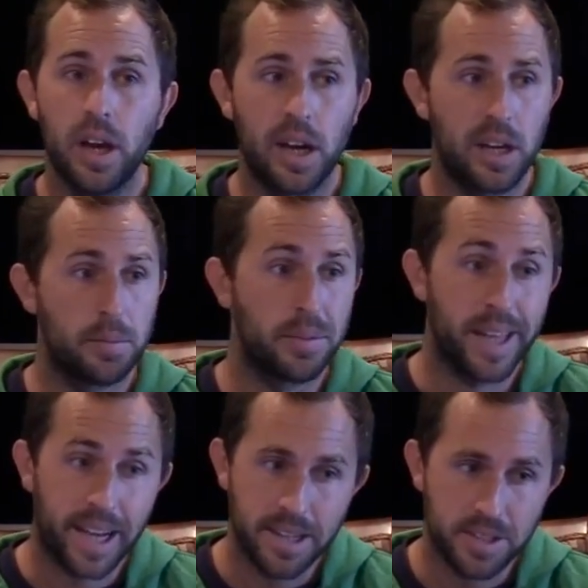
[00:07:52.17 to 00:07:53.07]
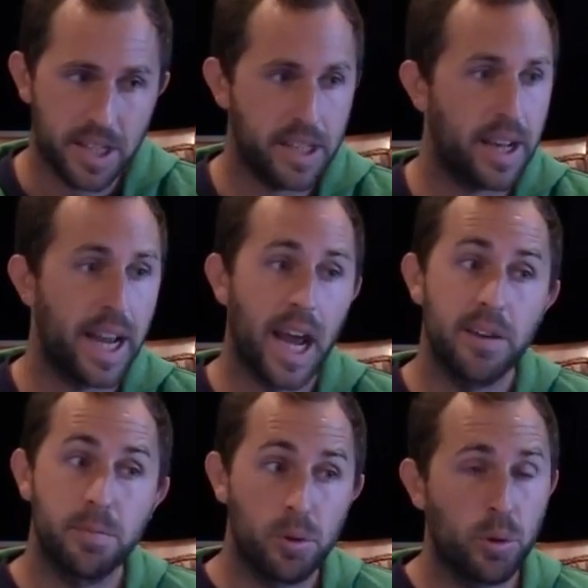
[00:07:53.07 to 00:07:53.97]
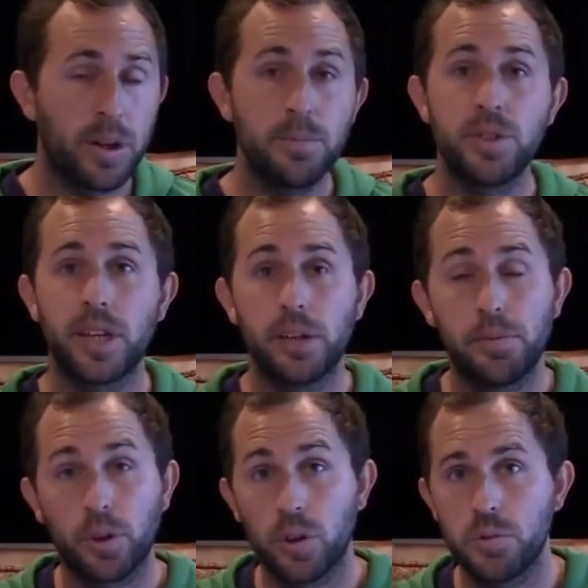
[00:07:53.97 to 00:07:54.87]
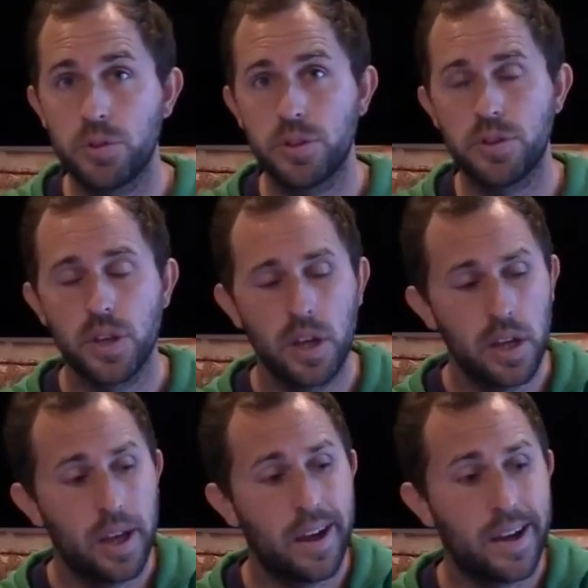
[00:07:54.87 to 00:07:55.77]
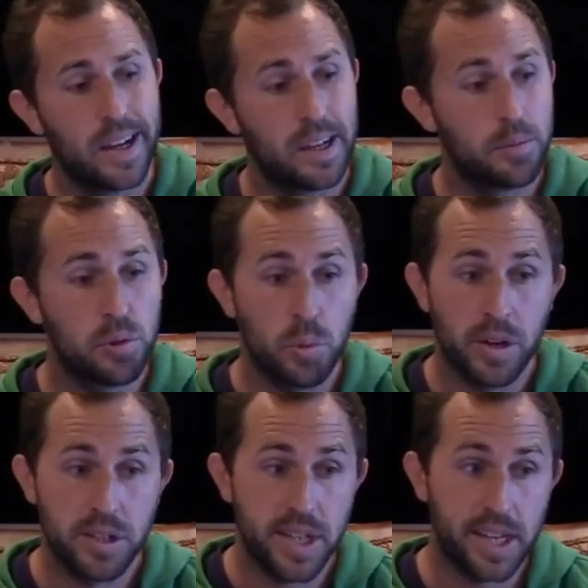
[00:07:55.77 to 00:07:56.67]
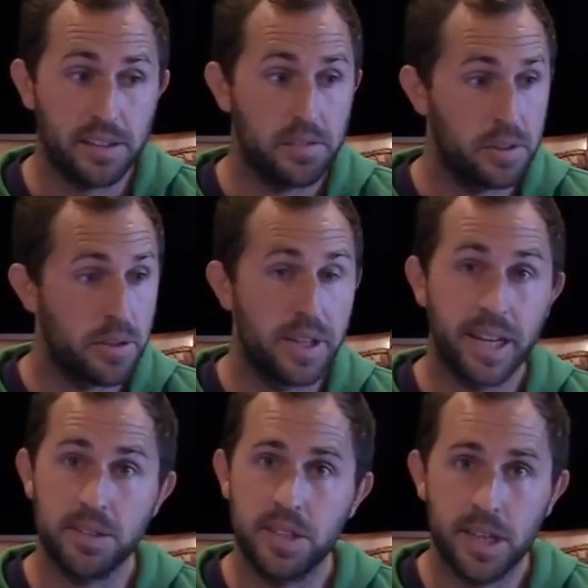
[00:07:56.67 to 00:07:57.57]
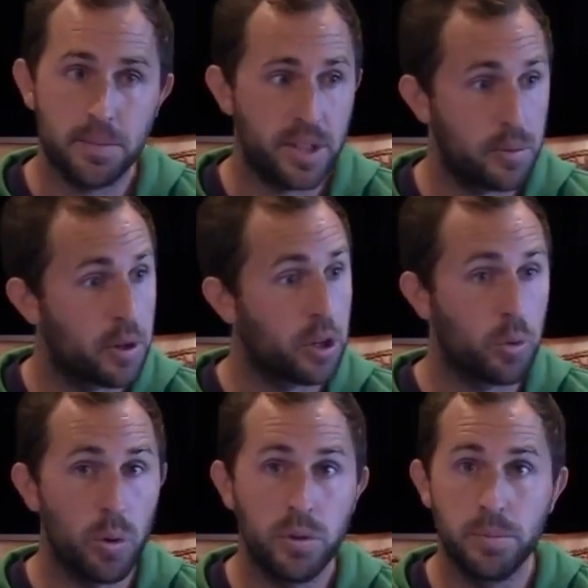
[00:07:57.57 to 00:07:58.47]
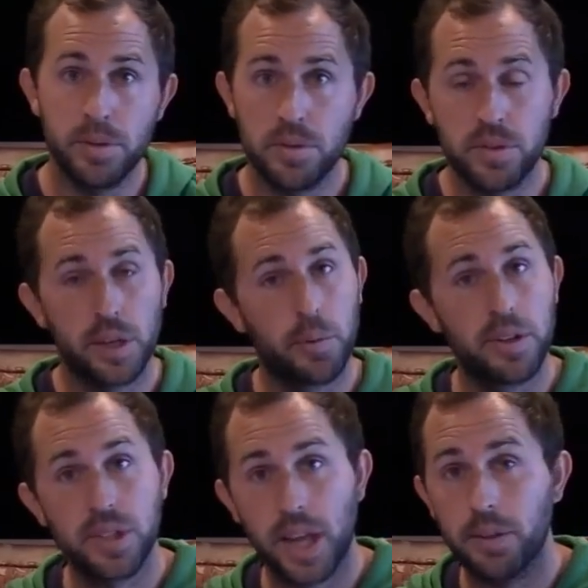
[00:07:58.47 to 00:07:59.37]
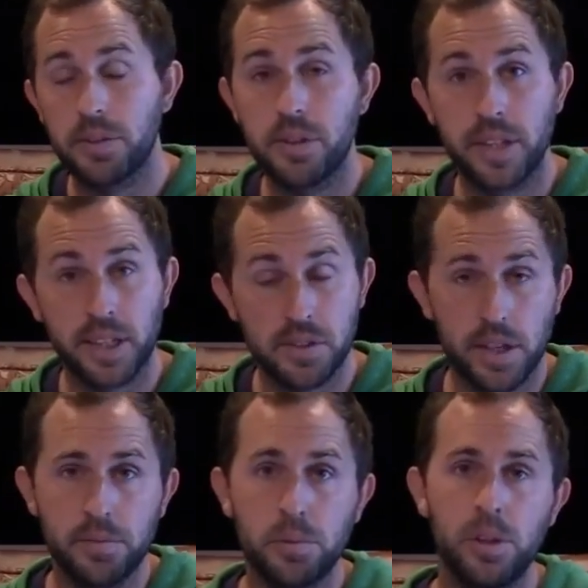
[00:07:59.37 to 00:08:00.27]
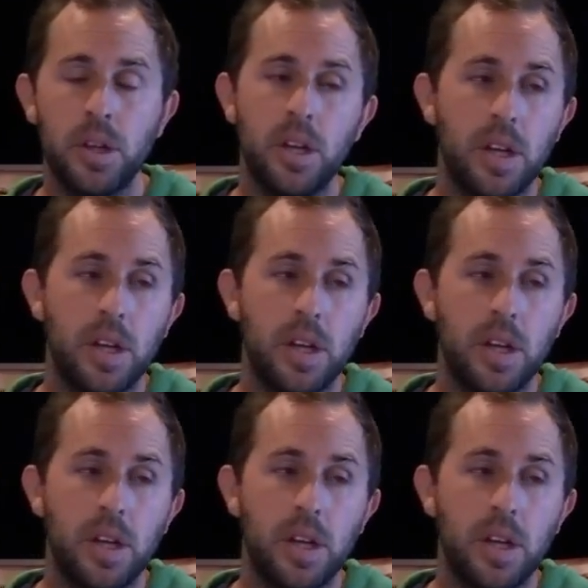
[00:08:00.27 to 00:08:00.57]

Um, like I said, I have programs set up for coaches um, who want to take you know the next steps. They want to grow their business. They want to scale it to the next level.